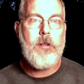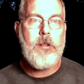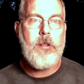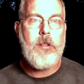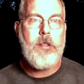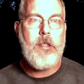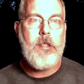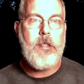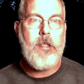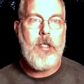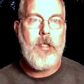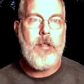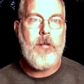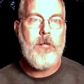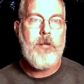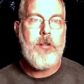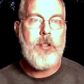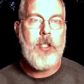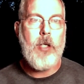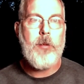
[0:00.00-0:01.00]
the uh,
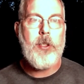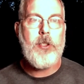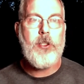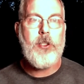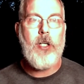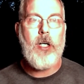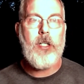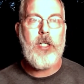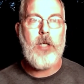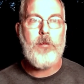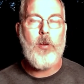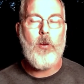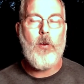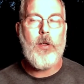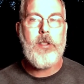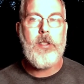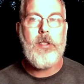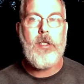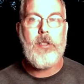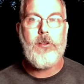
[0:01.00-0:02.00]
Dhammacakka
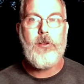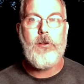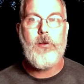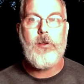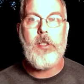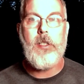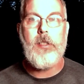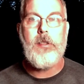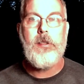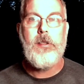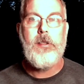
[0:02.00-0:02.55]
Pavattana Sutta,